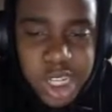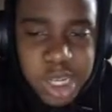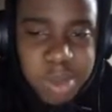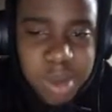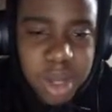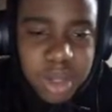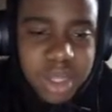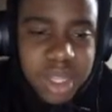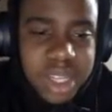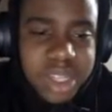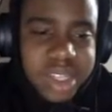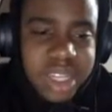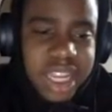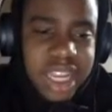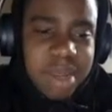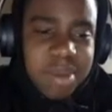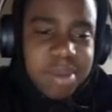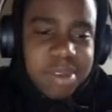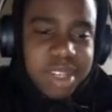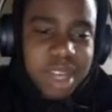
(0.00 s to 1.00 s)
about these
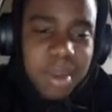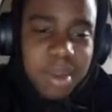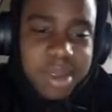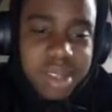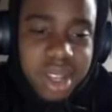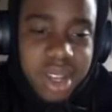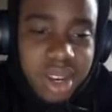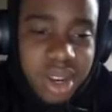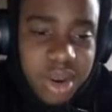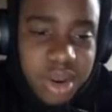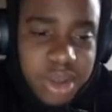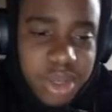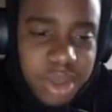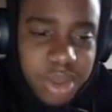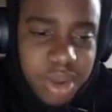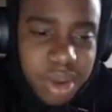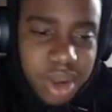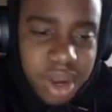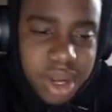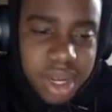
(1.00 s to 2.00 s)
teams. I'm just gonna go with
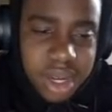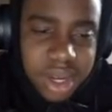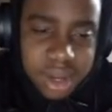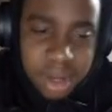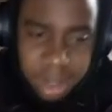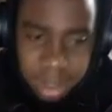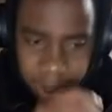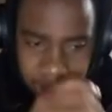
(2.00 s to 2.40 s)
UConn here.